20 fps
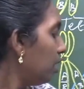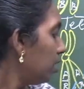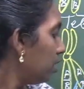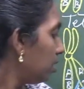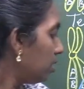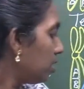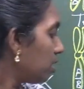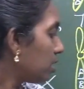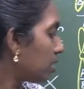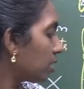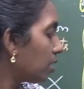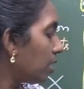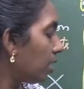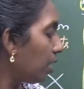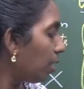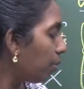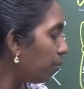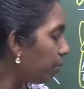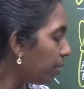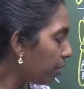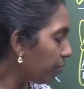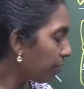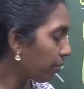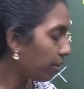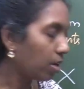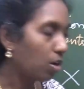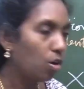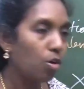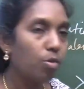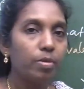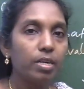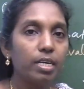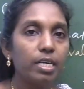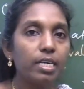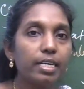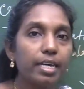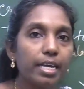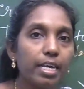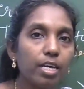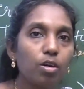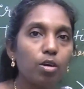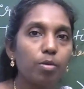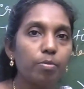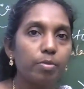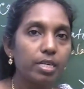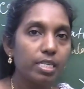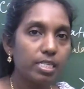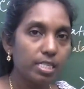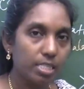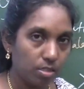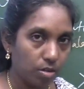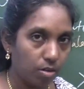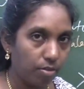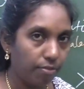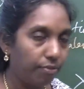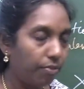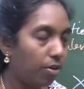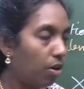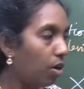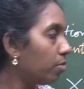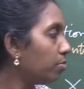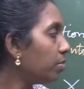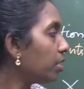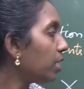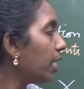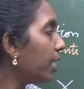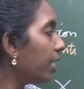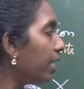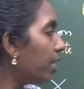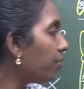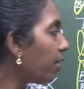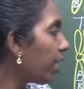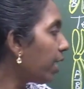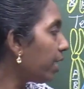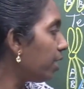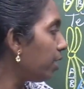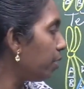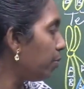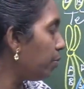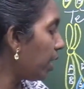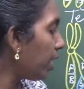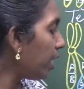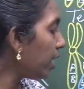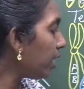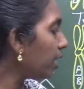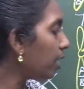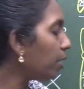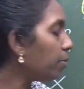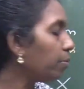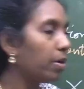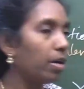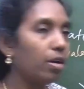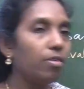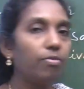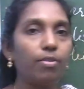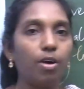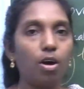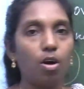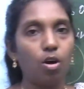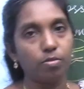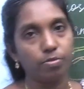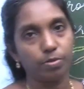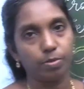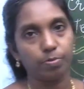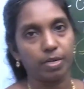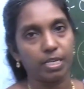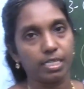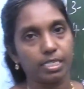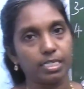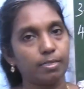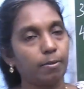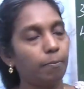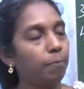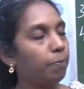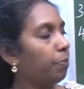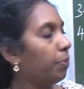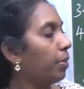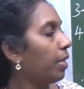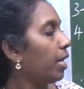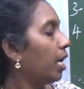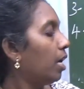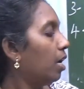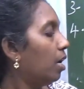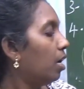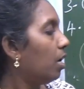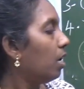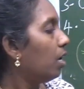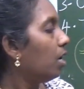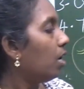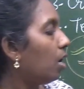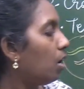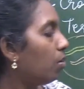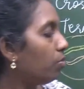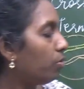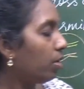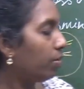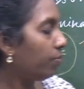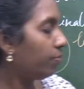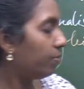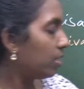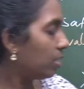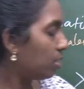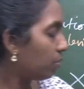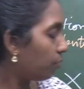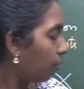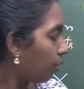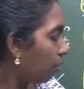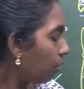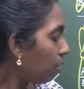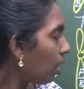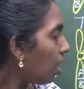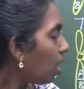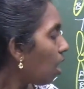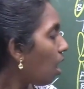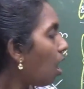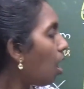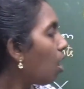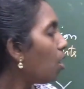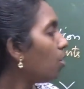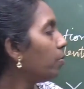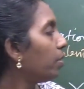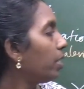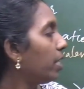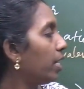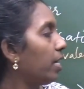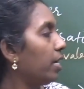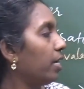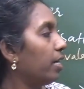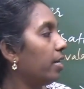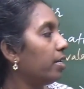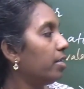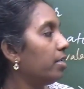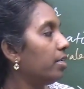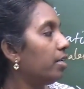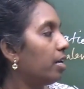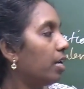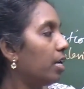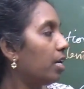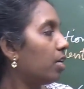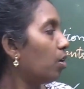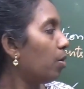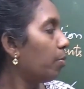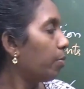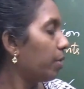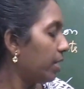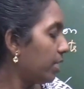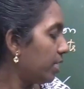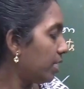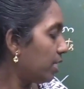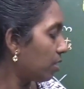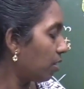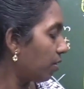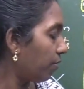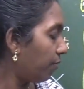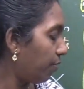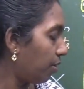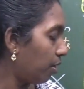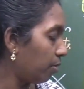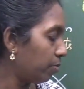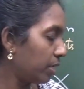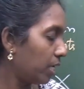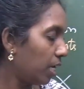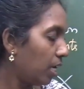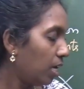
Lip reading: this number of how many recombinants are formed divided by number of offsprings. Out of this 4, how many recombinants are formed?